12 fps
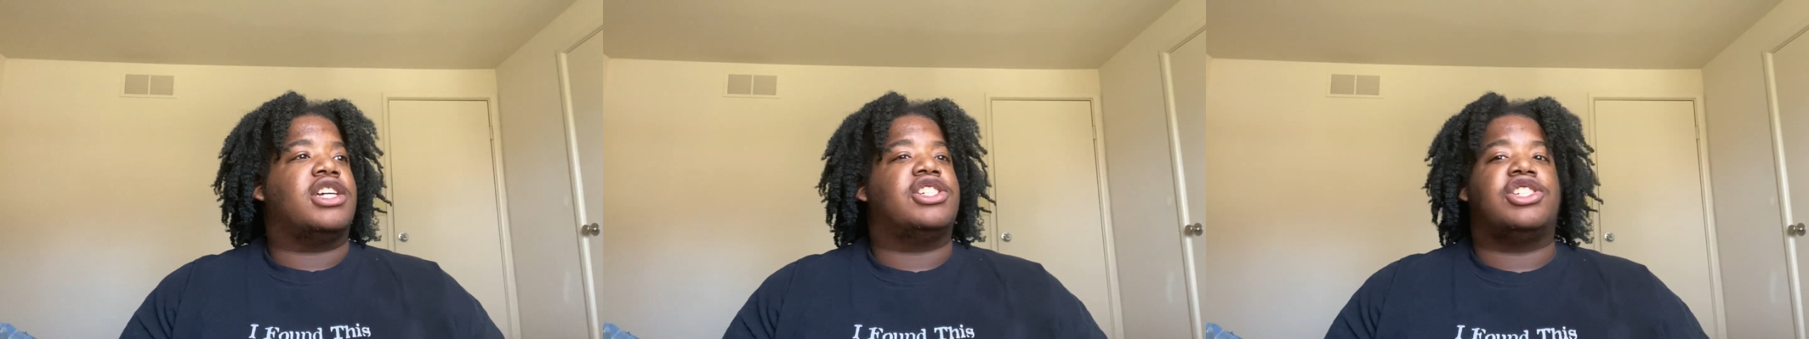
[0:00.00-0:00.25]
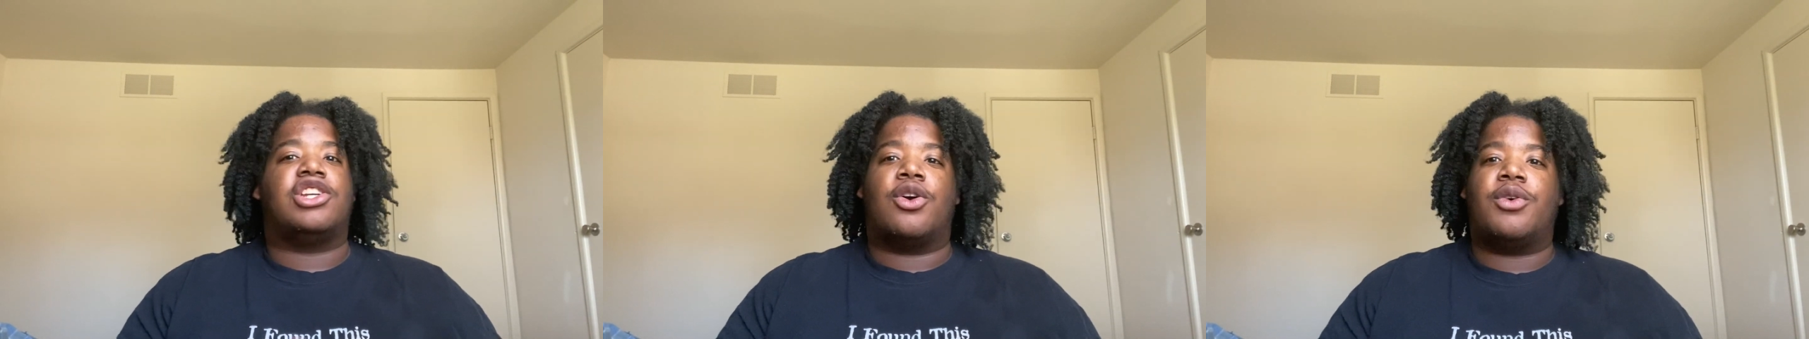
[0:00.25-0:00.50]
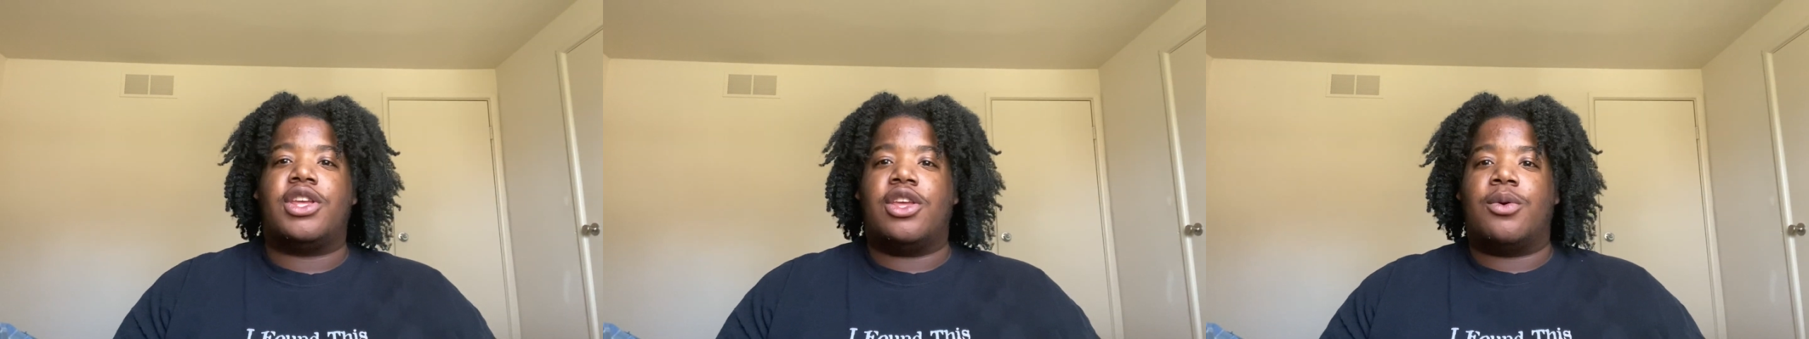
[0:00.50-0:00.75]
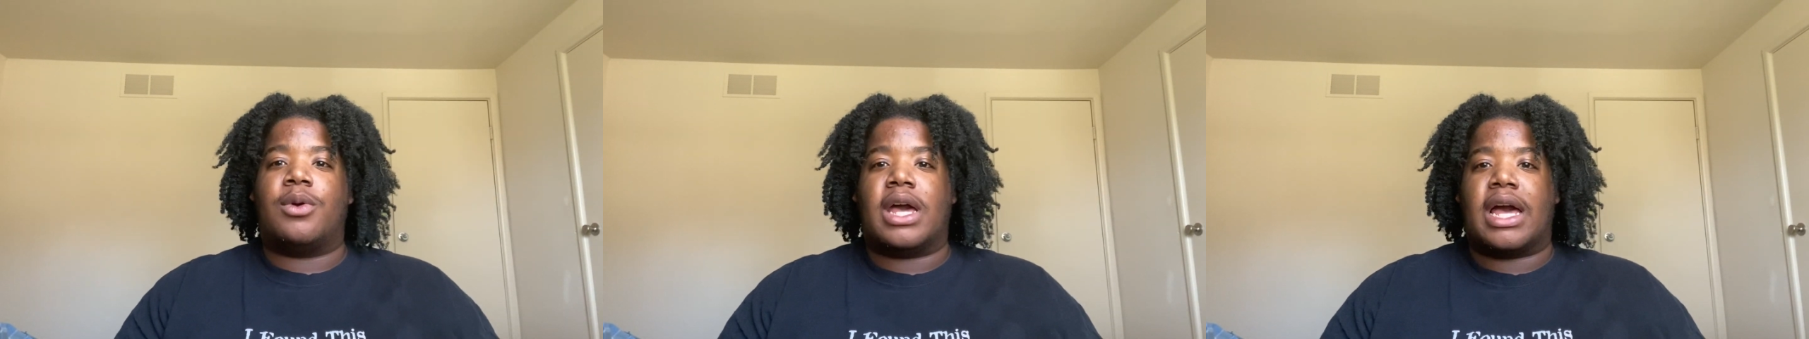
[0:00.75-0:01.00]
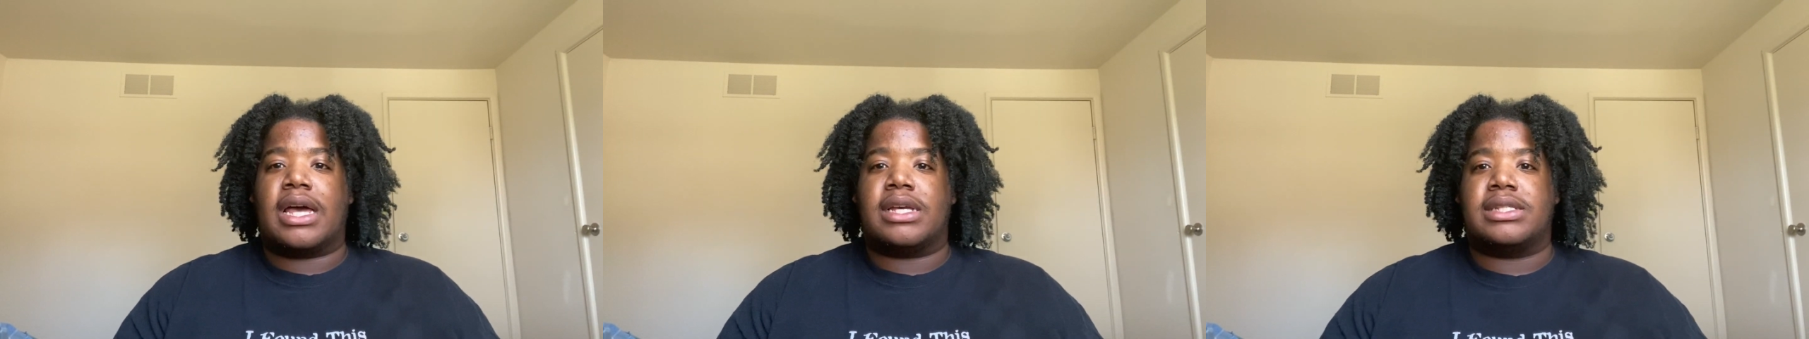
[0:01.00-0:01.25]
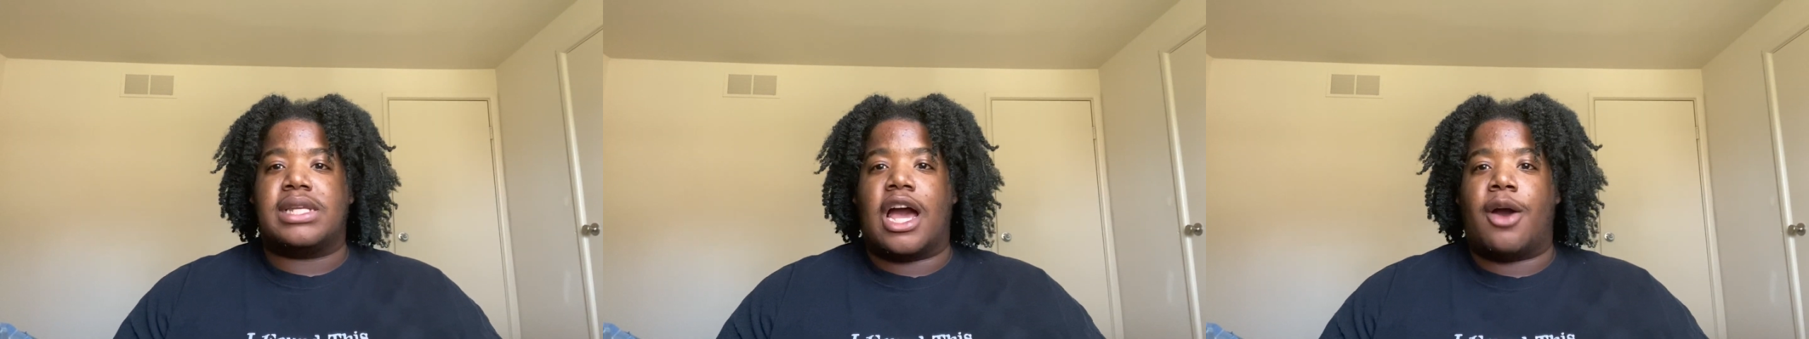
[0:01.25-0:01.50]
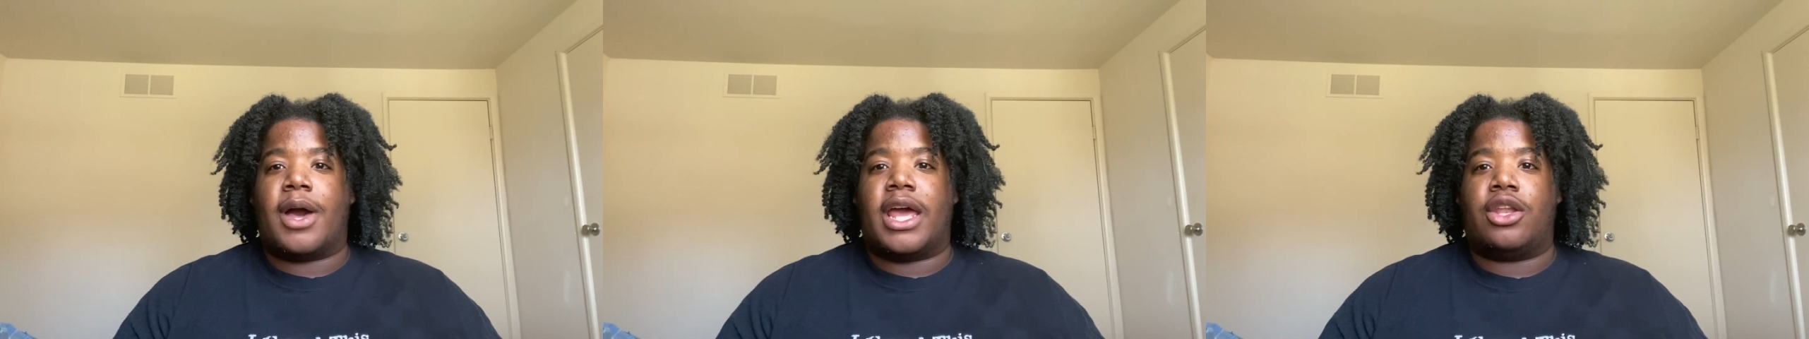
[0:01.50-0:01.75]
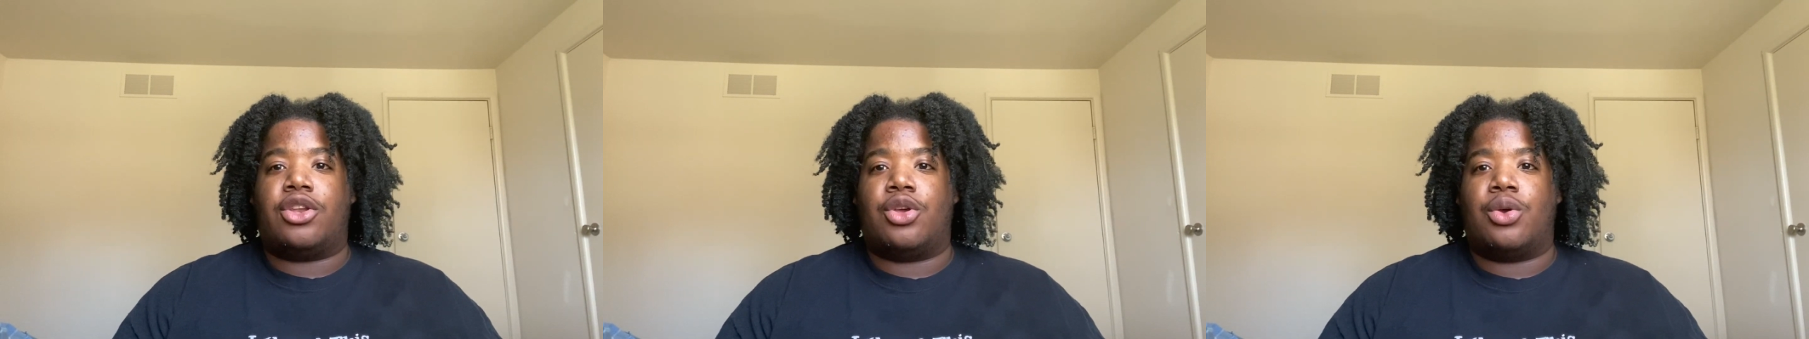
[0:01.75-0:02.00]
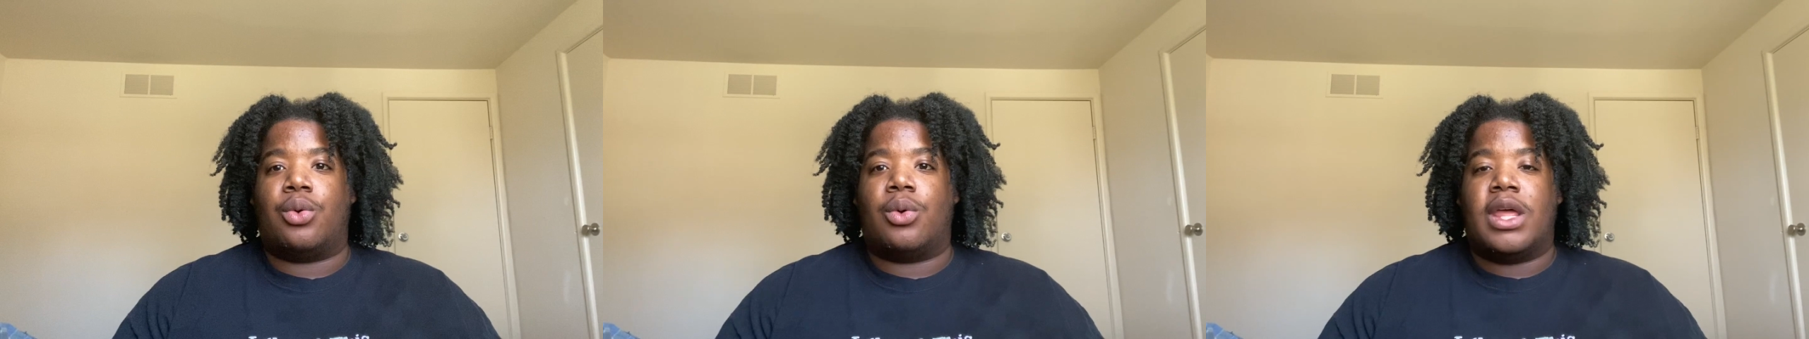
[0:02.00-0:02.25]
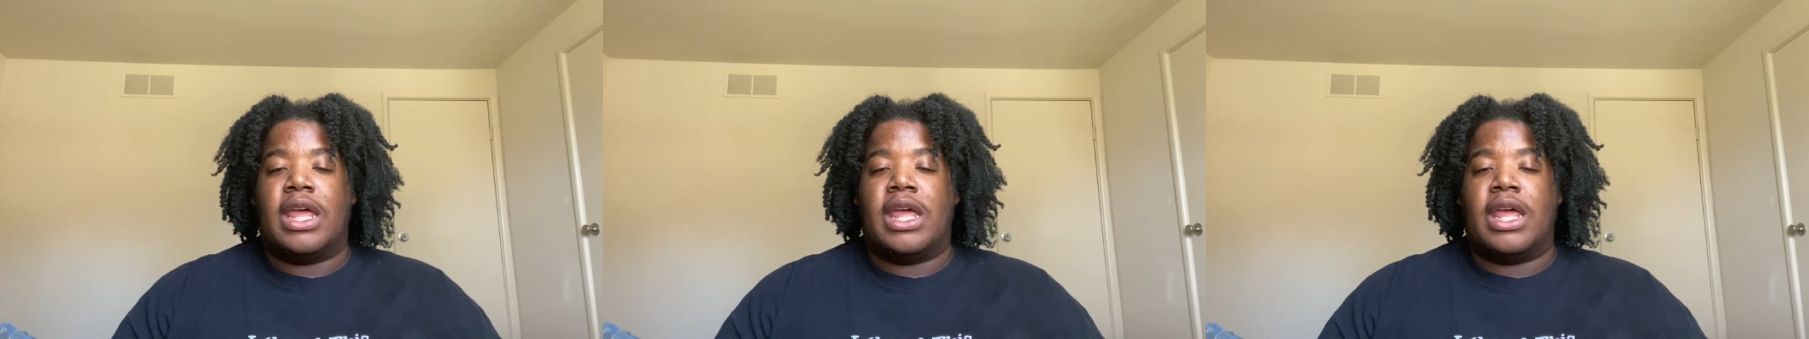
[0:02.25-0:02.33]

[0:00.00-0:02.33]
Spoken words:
showing you guys how I do